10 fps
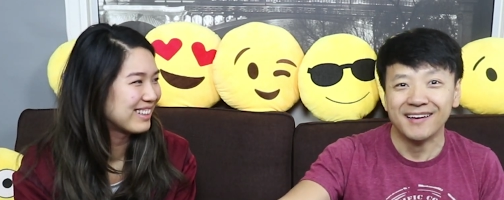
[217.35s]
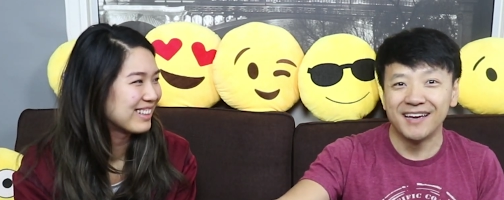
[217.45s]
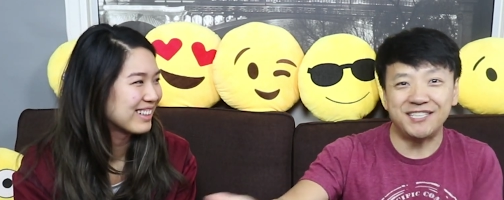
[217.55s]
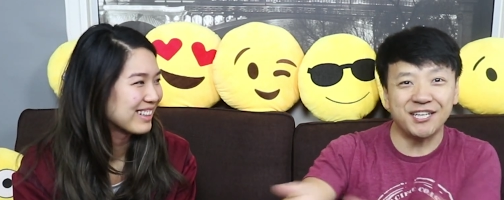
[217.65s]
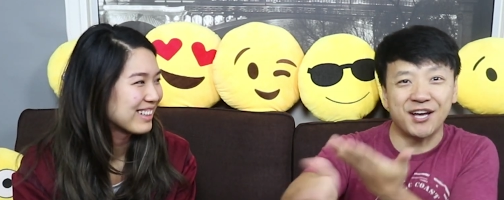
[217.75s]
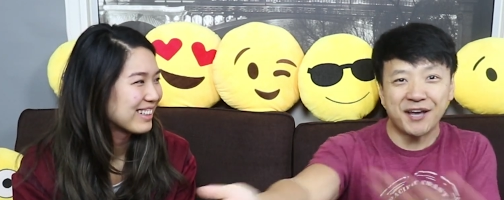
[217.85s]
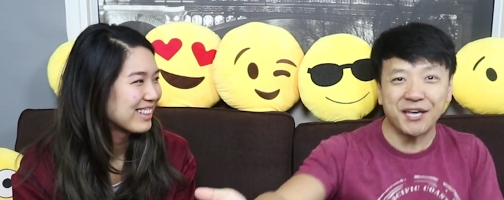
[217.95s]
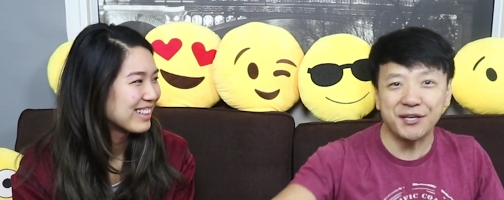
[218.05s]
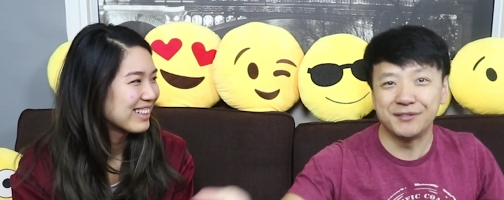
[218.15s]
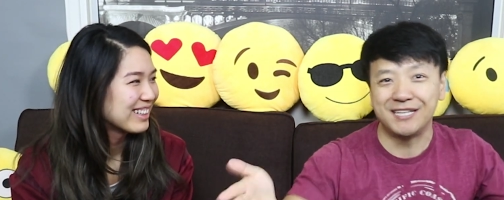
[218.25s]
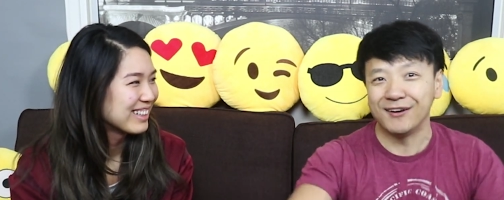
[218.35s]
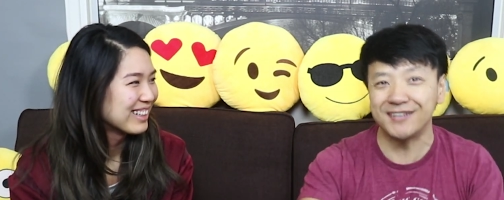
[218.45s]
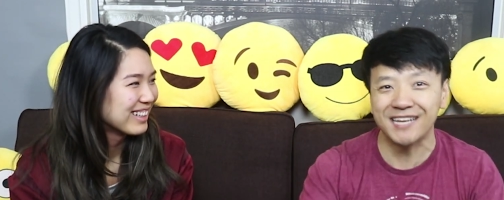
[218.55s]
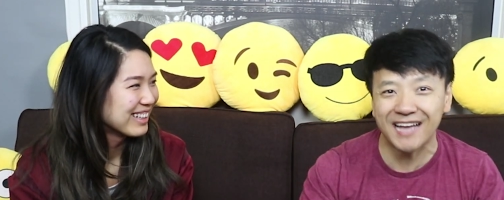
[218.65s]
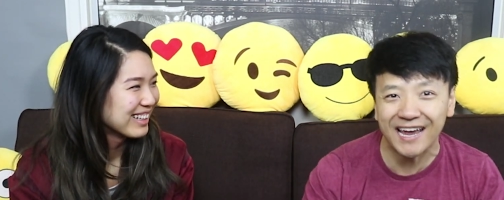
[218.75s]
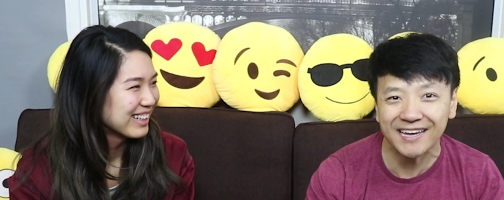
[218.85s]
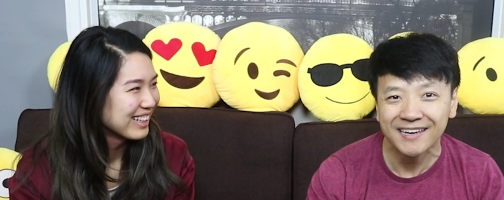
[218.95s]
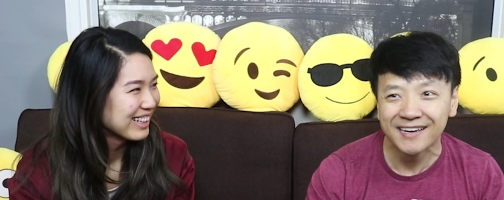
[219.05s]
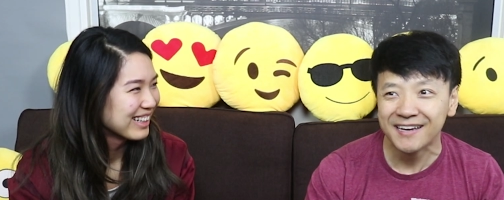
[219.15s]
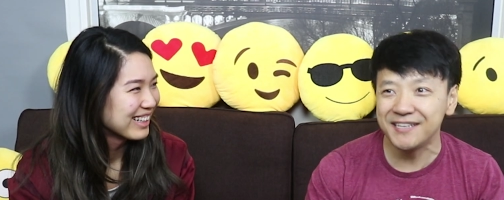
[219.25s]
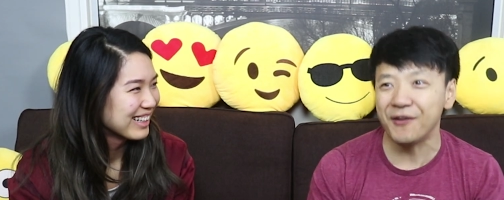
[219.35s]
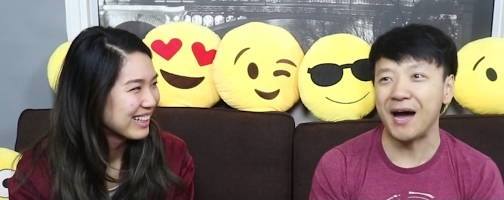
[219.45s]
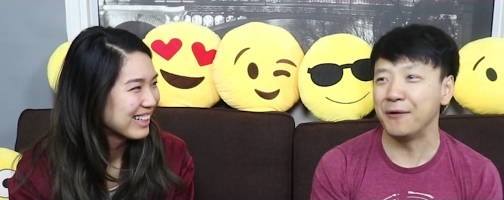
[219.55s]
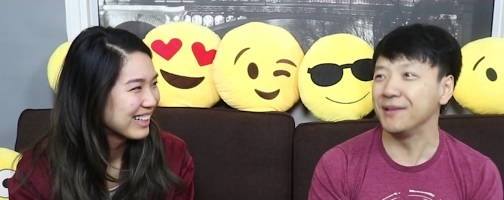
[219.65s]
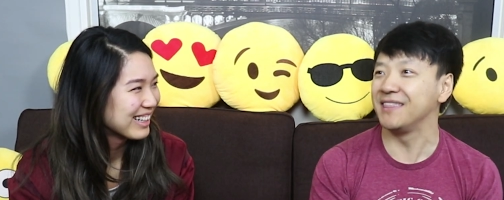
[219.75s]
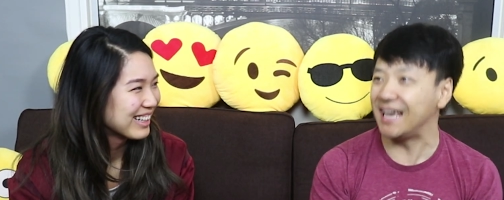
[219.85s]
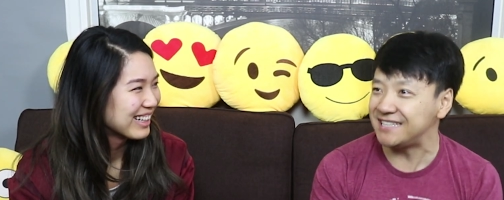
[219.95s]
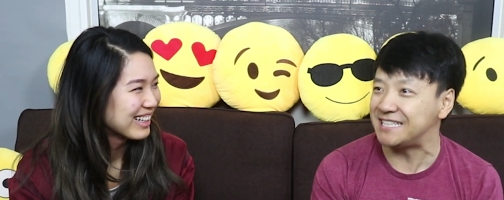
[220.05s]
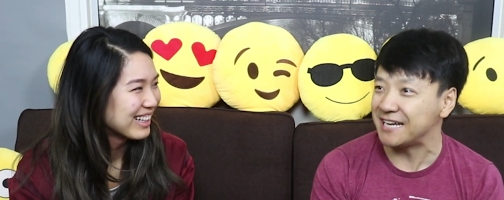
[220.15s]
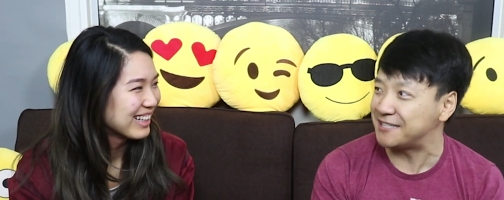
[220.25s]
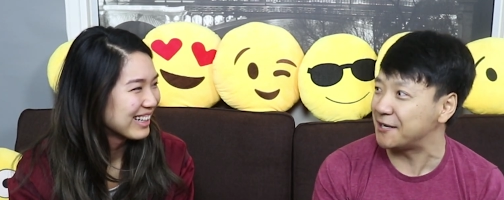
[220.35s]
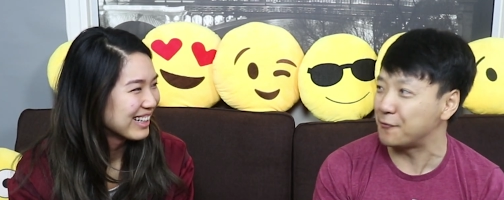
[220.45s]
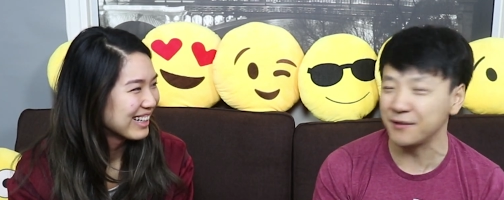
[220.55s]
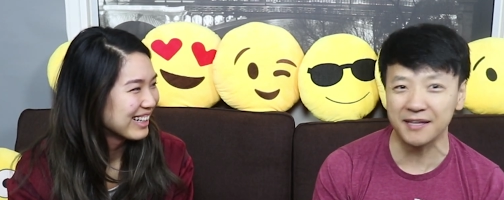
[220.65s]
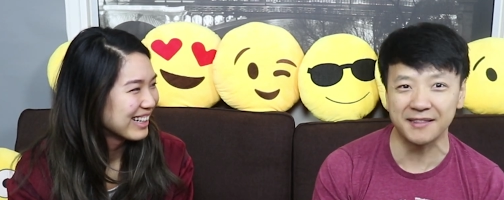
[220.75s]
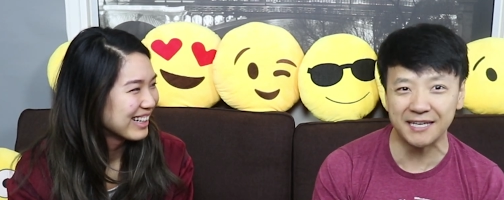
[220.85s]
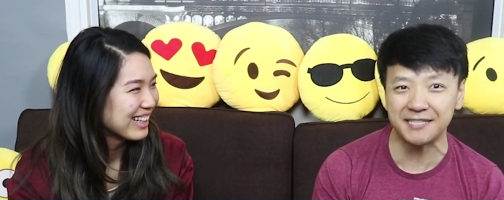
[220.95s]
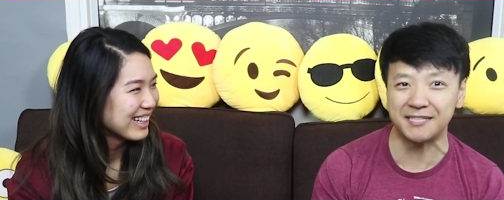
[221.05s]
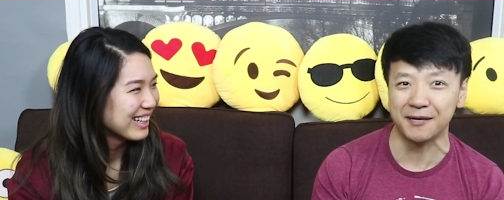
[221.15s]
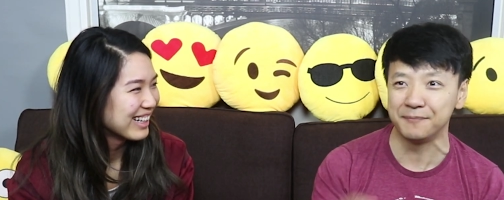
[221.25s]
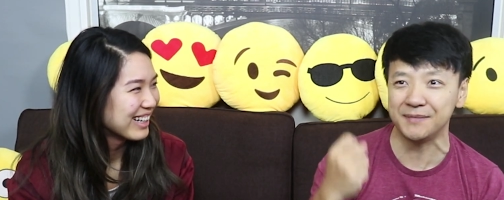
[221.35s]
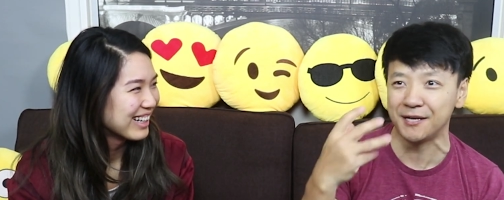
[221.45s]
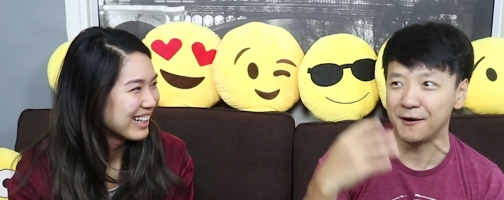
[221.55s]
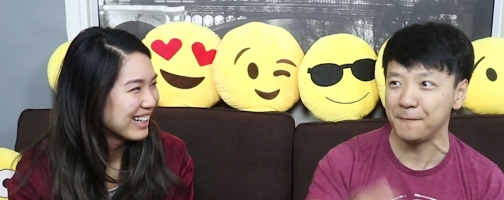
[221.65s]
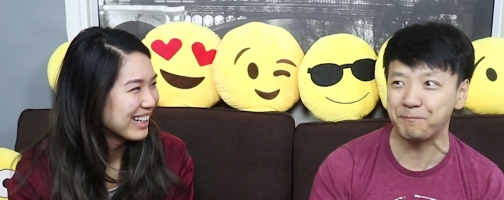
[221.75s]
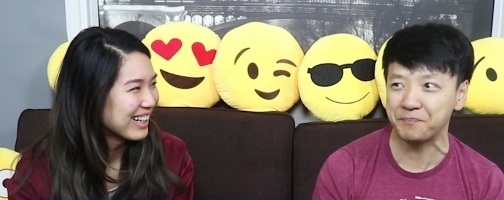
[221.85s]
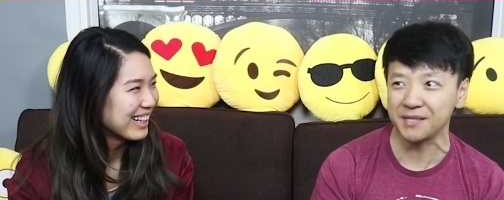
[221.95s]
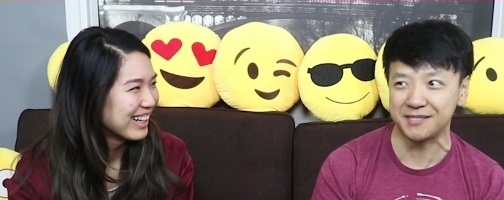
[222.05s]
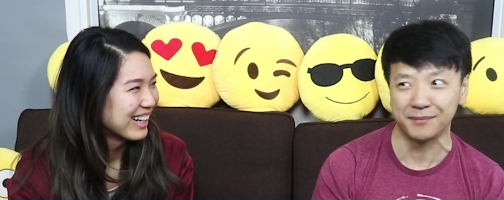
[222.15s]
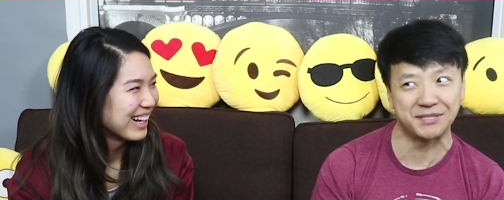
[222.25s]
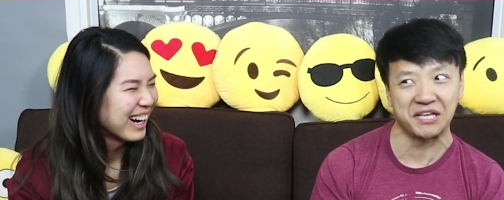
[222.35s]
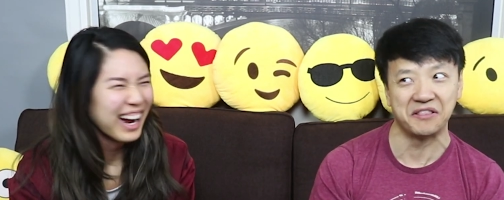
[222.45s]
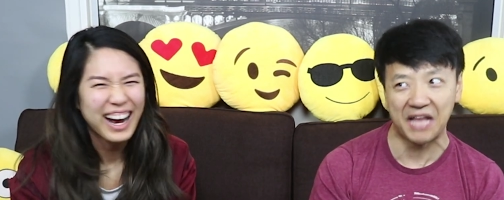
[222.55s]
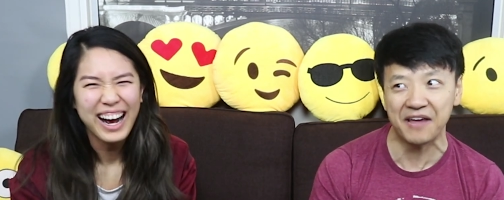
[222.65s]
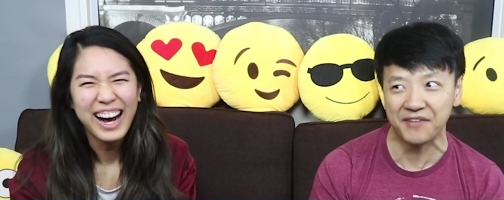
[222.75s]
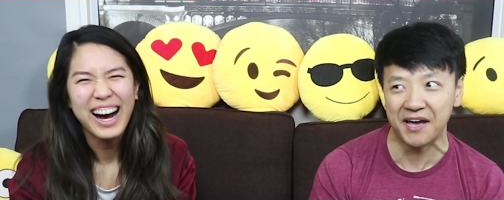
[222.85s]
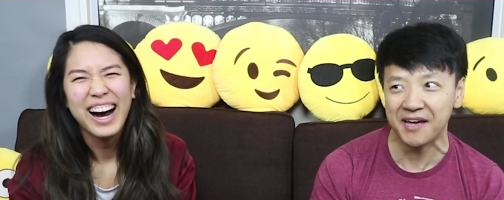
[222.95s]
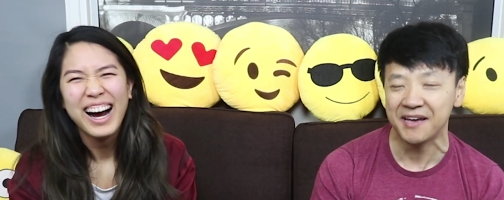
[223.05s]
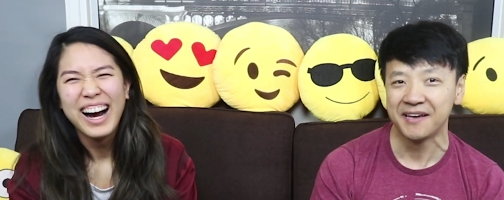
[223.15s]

Speaker 1: is she cooking you dinner tonight? Yo, I would lace that dinner with at least some, you know, some saliva.